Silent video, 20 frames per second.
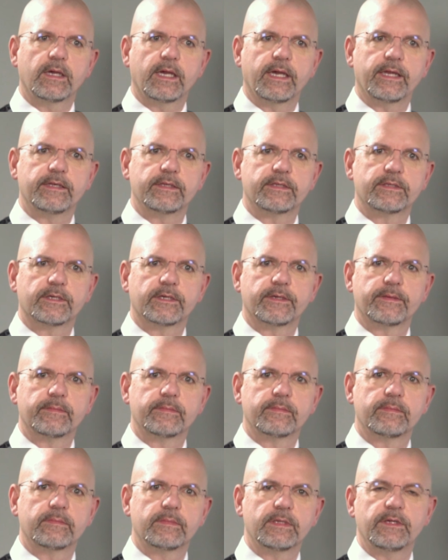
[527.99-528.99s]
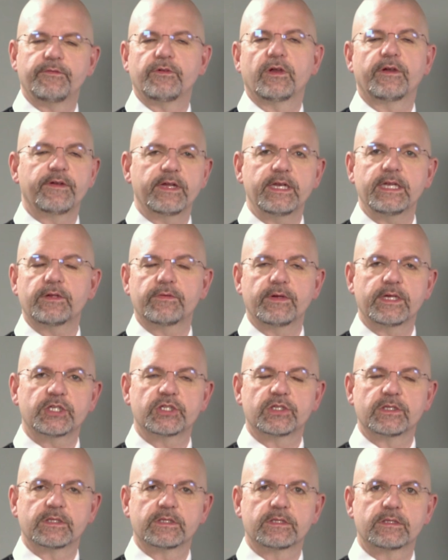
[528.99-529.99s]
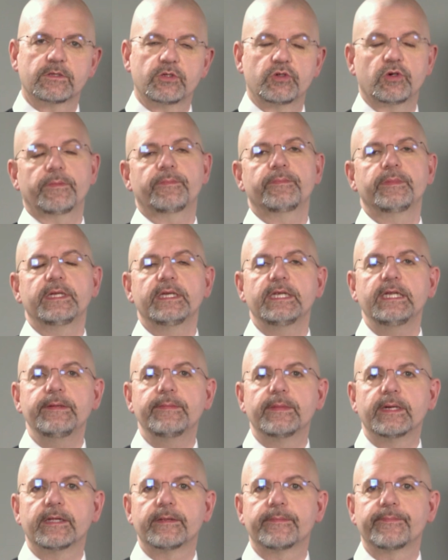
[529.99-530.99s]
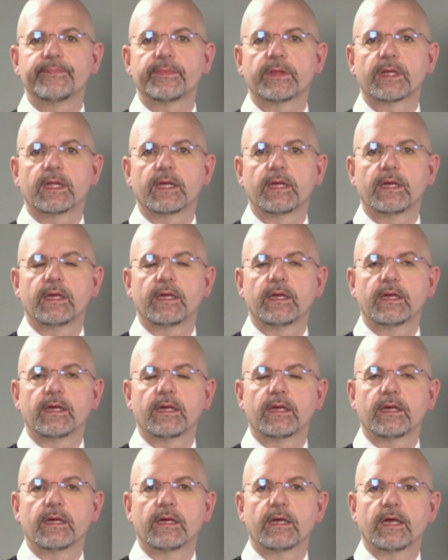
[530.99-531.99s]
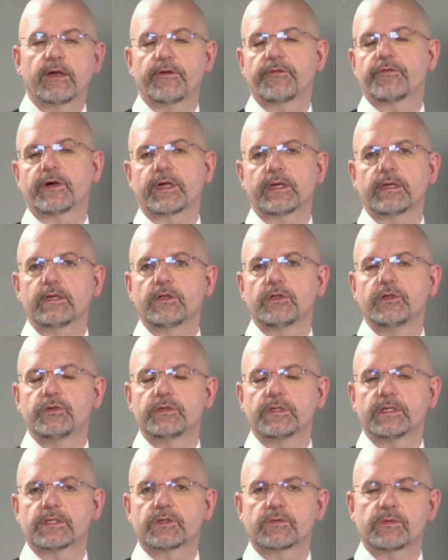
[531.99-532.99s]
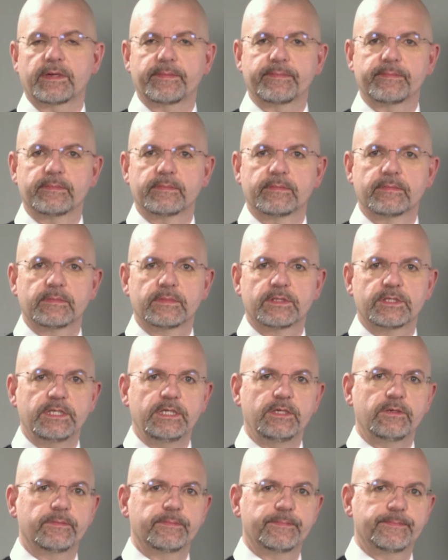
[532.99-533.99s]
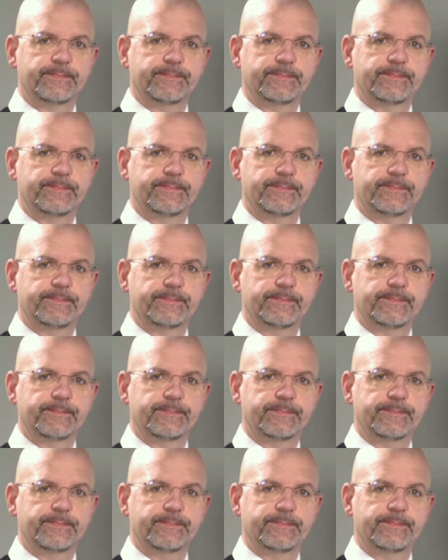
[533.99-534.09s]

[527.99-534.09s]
And if you have any questions, drop me an email. Have fun using Scrum. See you.